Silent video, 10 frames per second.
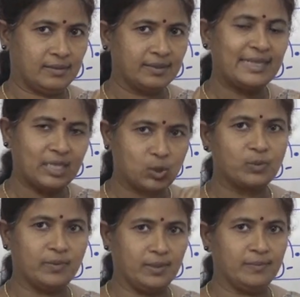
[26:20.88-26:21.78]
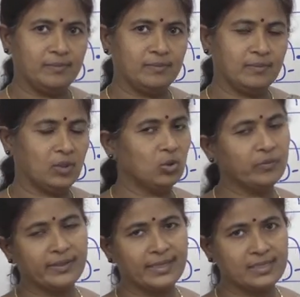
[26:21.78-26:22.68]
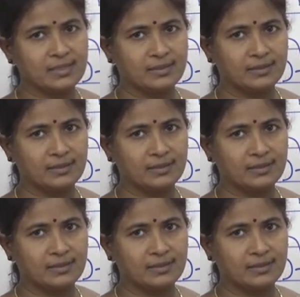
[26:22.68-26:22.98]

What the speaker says: dash vowel. How do we write?